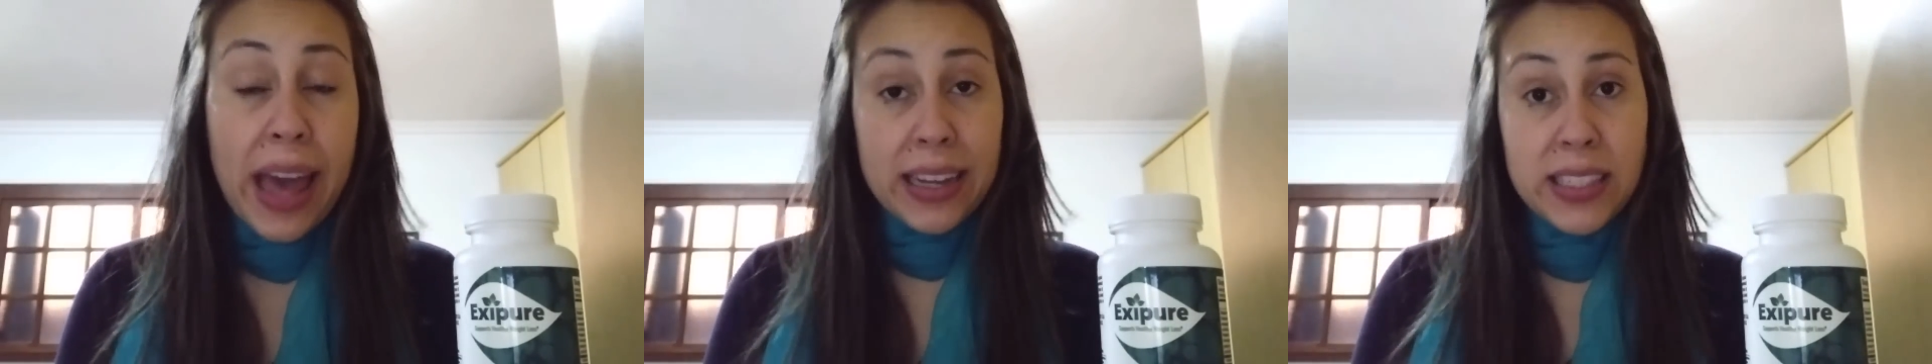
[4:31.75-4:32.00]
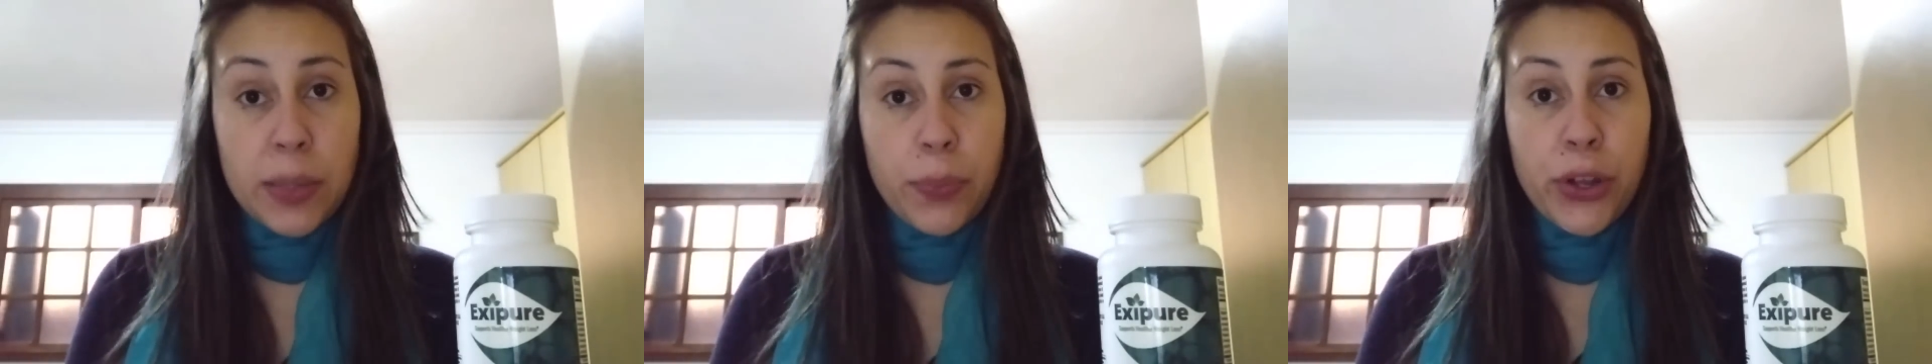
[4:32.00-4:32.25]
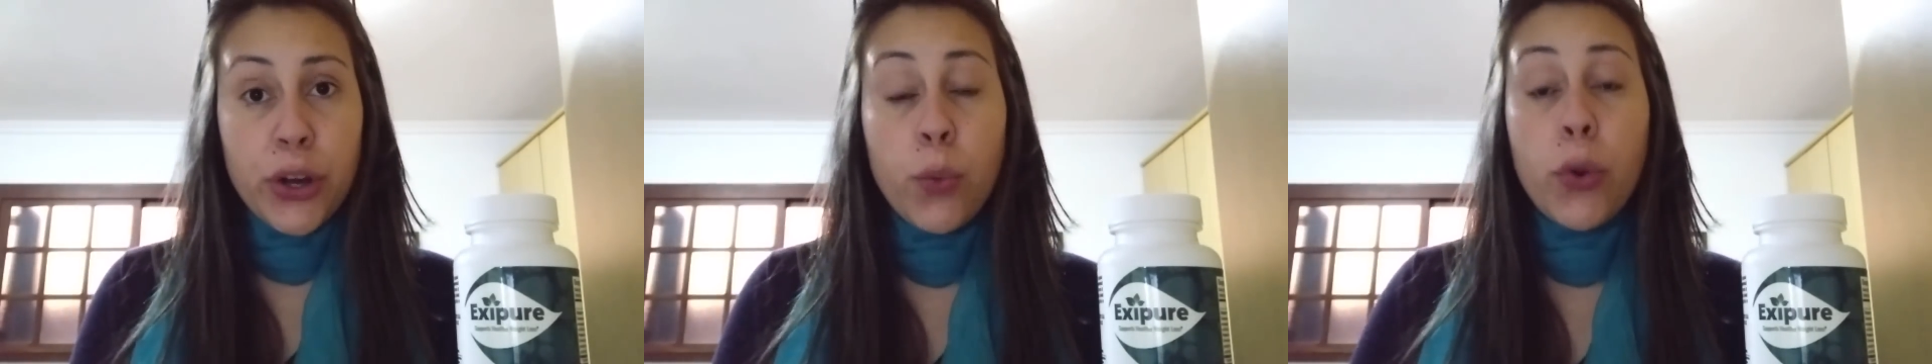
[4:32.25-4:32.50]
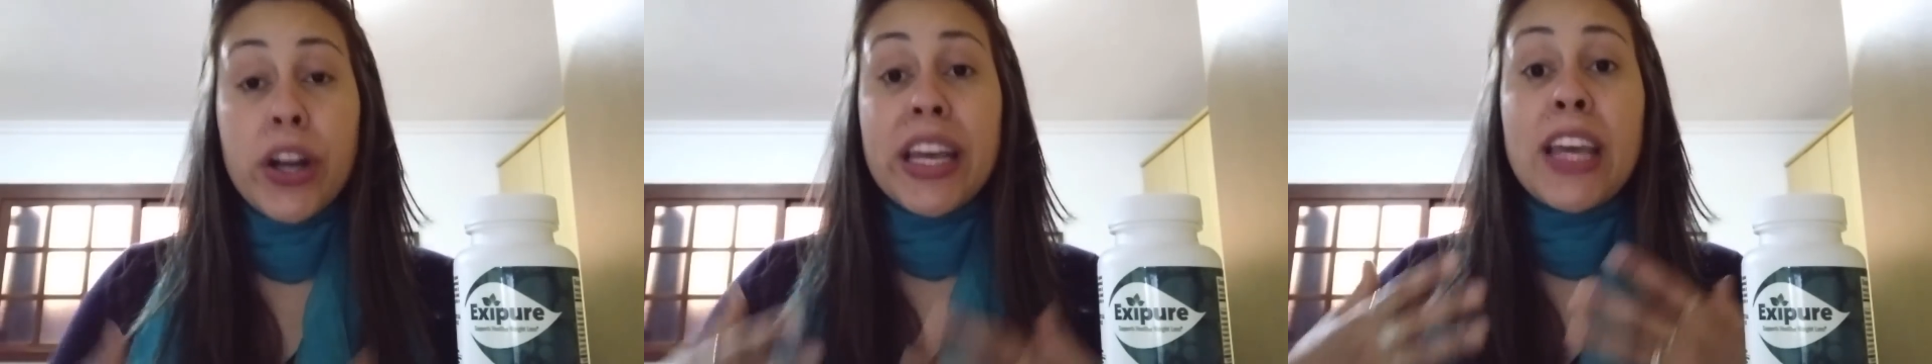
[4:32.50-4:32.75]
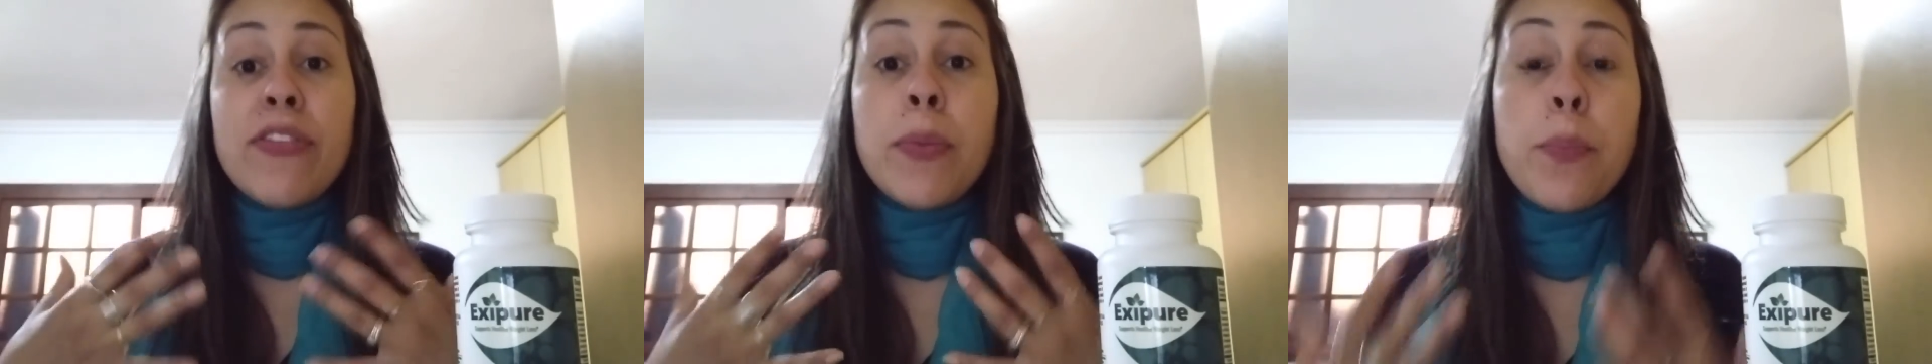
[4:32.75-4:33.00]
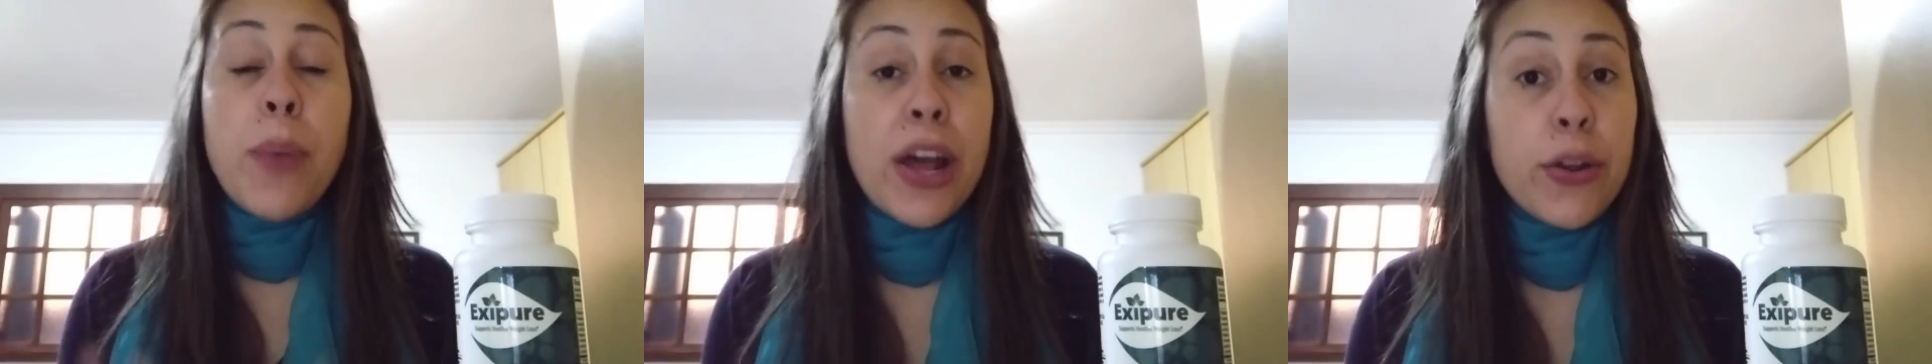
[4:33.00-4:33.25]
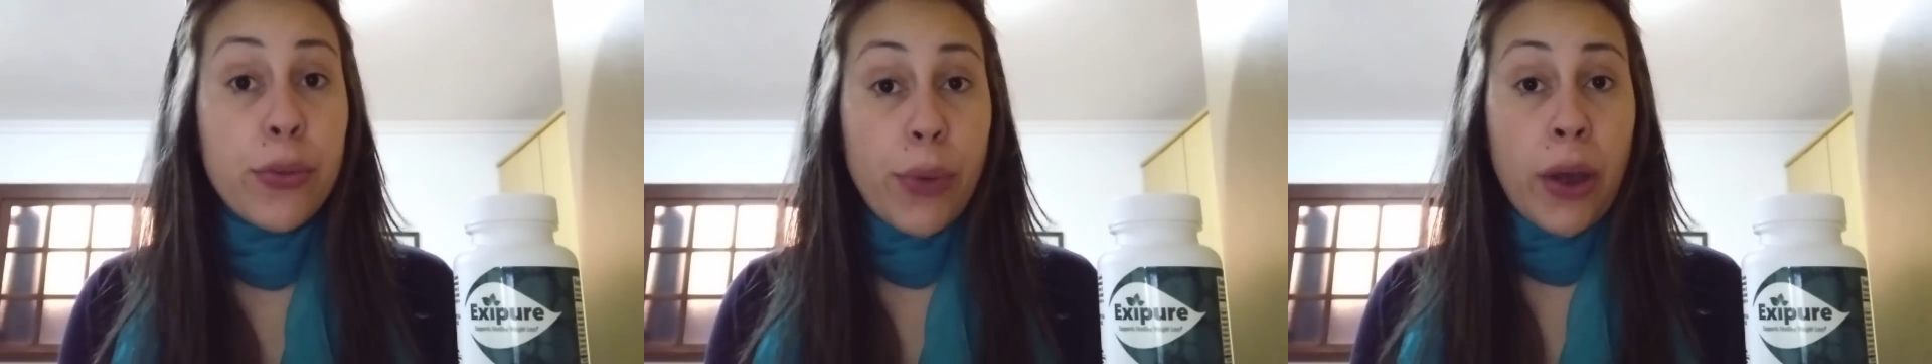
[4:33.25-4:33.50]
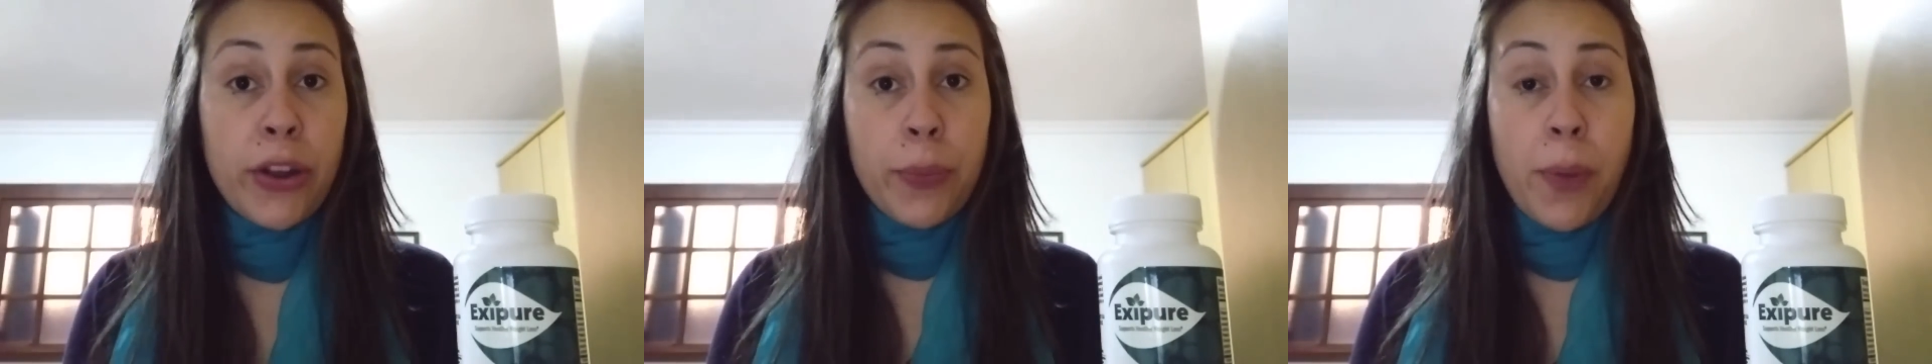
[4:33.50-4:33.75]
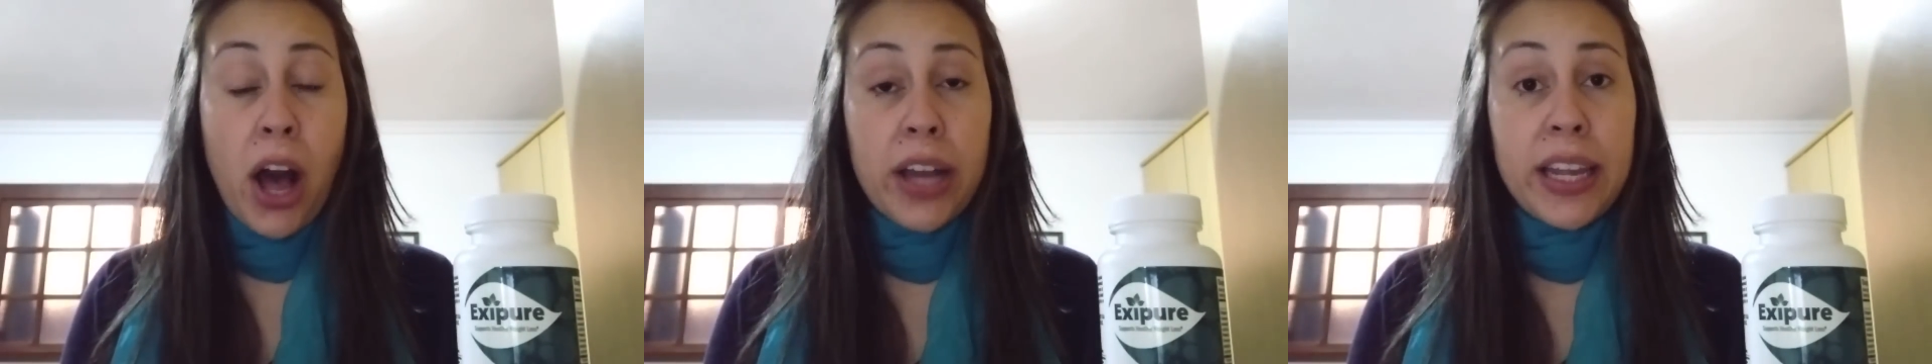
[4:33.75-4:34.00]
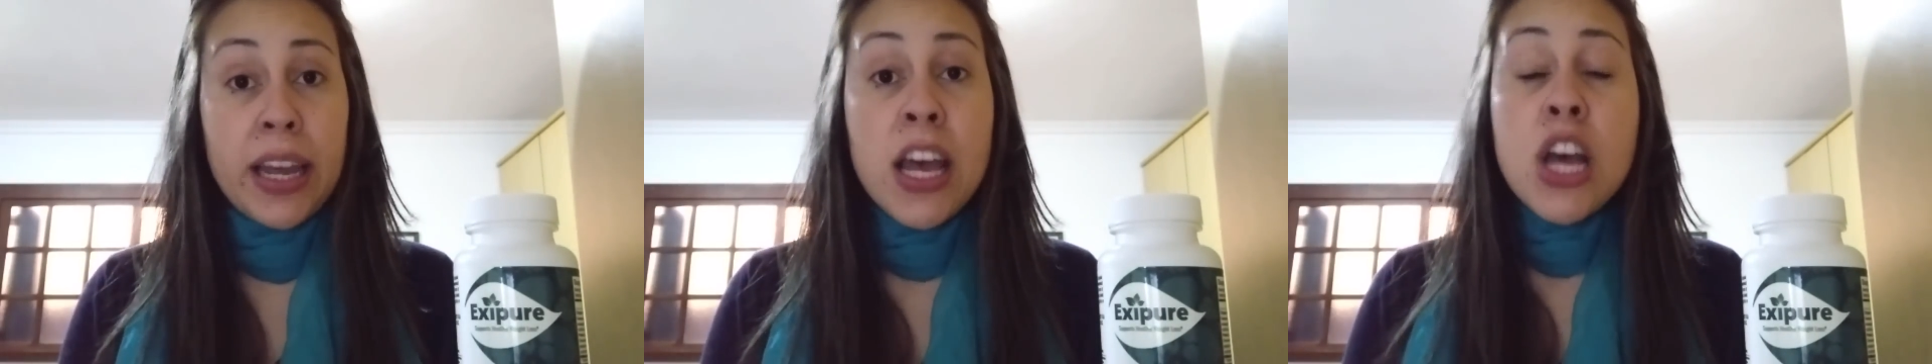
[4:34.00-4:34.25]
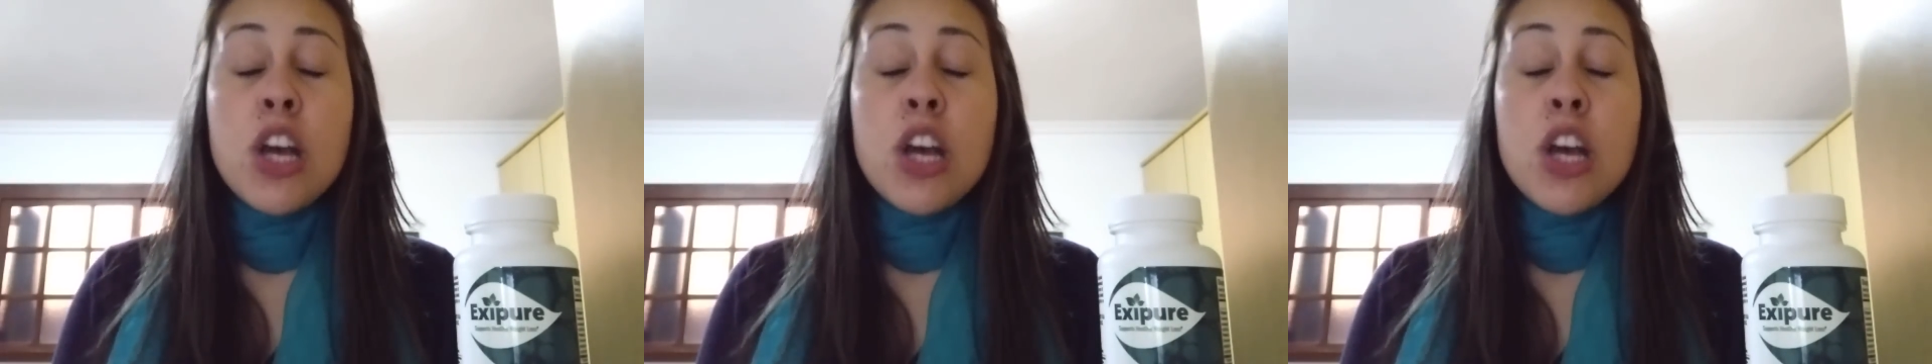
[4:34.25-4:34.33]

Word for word: Exipure work even better throughout your body.